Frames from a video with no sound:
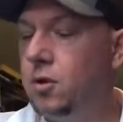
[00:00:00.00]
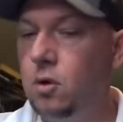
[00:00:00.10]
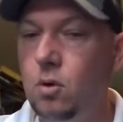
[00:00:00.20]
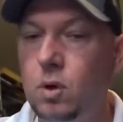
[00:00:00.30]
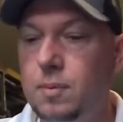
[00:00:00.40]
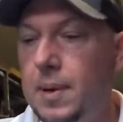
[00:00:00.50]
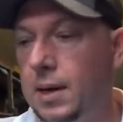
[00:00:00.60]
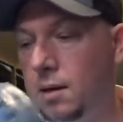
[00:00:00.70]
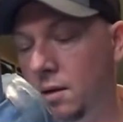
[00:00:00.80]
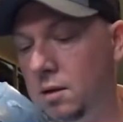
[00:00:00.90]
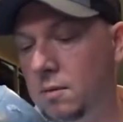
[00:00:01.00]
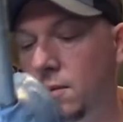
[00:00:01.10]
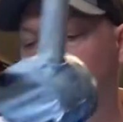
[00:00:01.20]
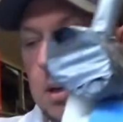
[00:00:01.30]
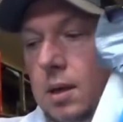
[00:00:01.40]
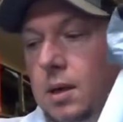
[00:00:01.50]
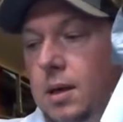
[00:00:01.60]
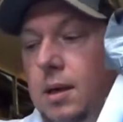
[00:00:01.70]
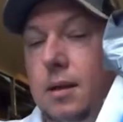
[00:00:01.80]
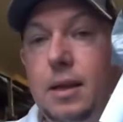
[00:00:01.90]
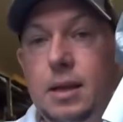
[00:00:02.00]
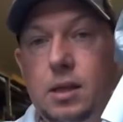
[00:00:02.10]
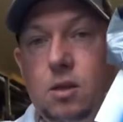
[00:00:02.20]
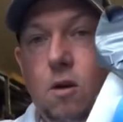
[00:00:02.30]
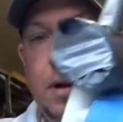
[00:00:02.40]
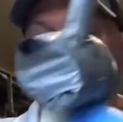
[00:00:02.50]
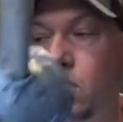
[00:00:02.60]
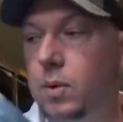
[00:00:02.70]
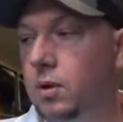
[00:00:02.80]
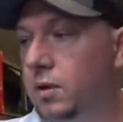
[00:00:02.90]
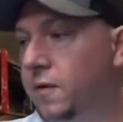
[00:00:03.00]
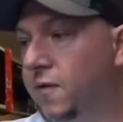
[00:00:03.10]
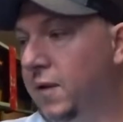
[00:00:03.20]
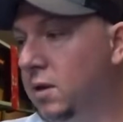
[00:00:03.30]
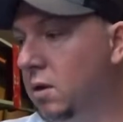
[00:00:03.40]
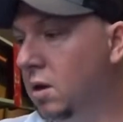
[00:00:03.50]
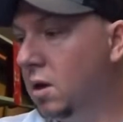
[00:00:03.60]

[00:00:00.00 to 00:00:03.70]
to, in order to make these golf cart wheels fit,